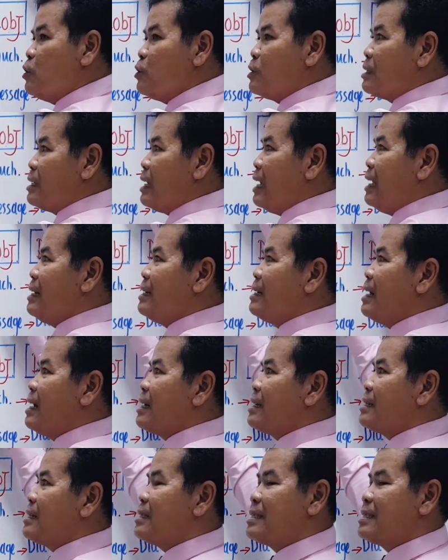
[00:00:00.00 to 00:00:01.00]
in the
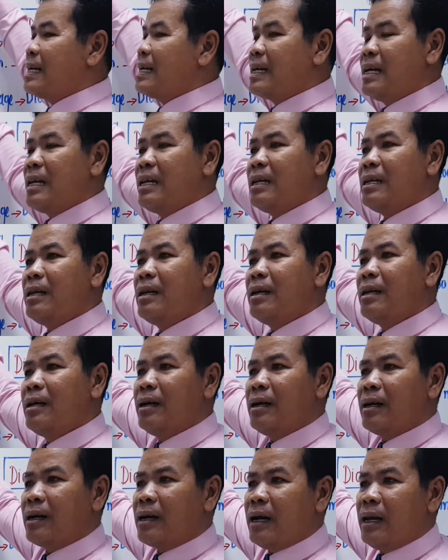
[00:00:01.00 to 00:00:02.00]
second
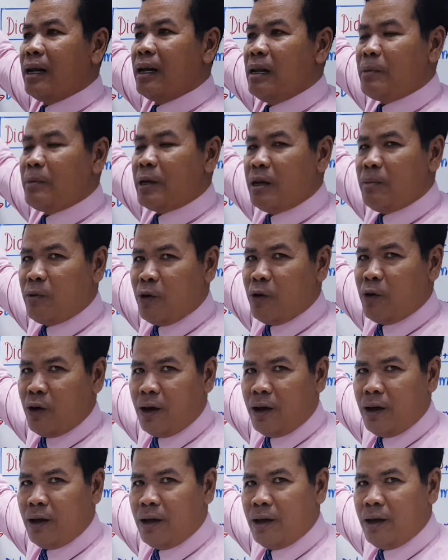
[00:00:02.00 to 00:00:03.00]
column anymore.
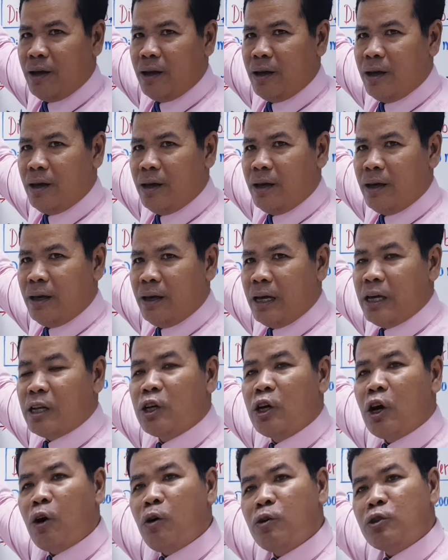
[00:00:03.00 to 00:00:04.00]
It
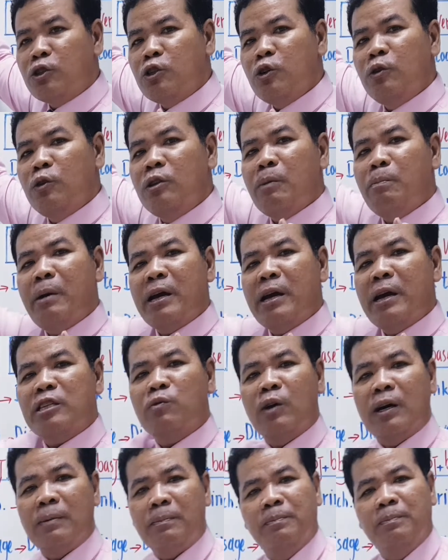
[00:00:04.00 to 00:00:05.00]
goes to the base
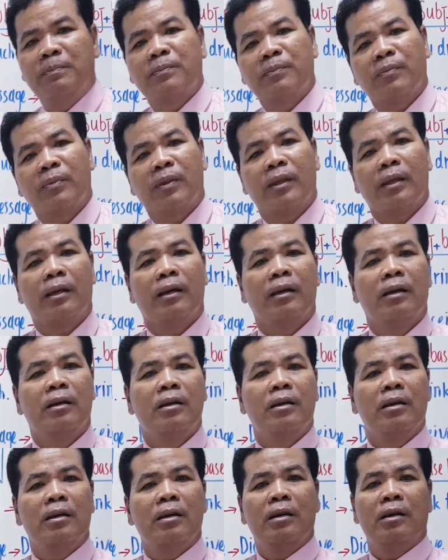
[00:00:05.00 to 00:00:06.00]
verb.
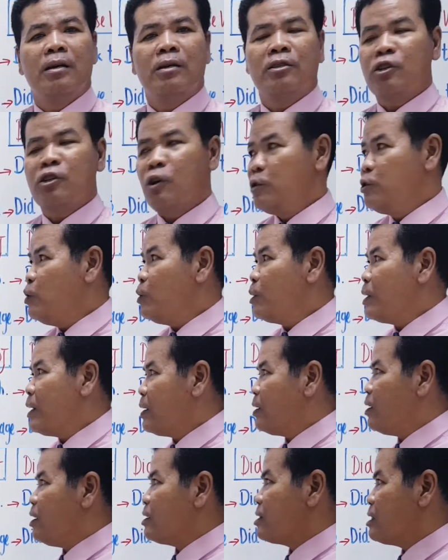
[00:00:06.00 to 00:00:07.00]
So you
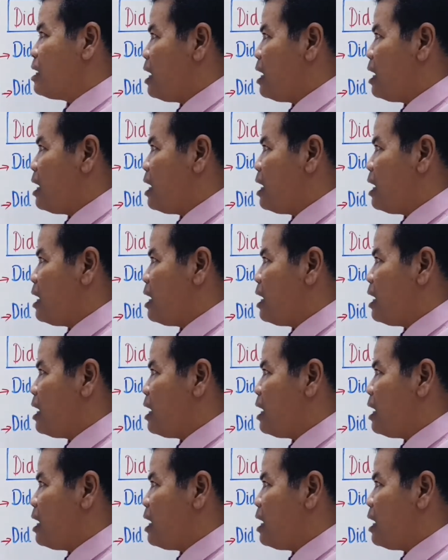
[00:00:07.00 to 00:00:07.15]
cannot say,